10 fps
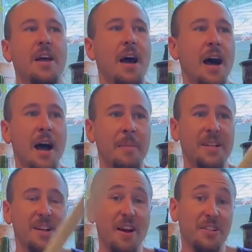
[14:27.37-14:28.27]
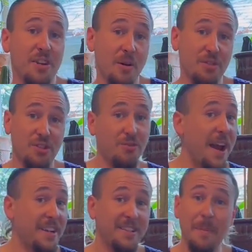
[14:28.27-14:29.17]
As long as you don't
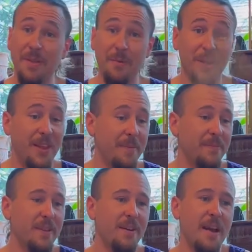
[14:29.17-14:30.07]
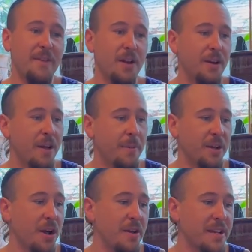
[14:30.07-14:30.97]
strike something with it, you're never gonna come into
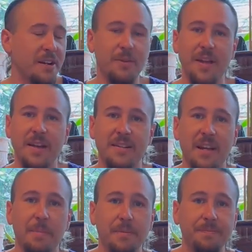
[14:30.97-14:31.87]
contact with that tip.